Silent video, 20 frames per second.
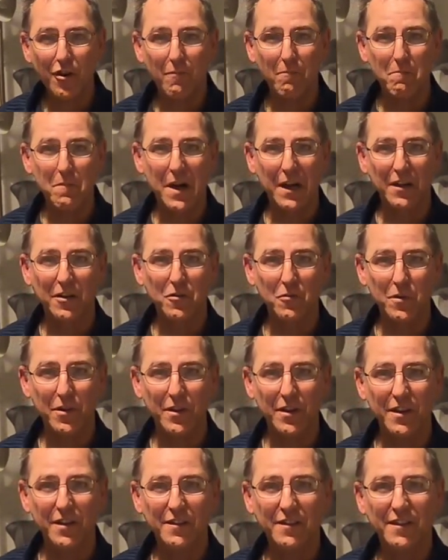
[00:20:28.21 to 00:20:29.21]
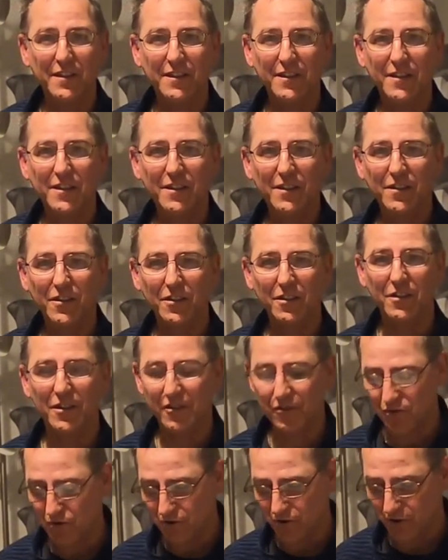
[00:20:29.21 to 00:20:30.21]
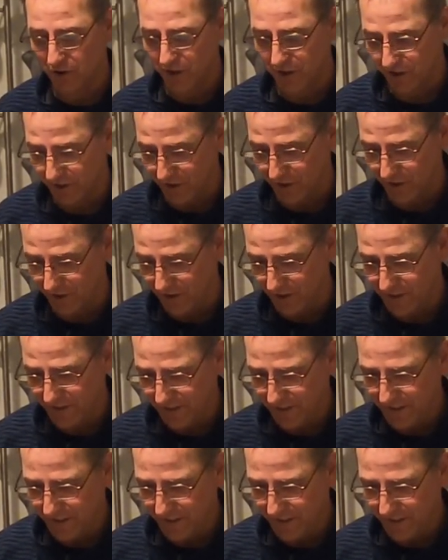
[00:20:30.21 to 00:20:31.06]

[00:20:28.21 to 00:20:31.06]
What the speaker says: on bank with it, and then show you that,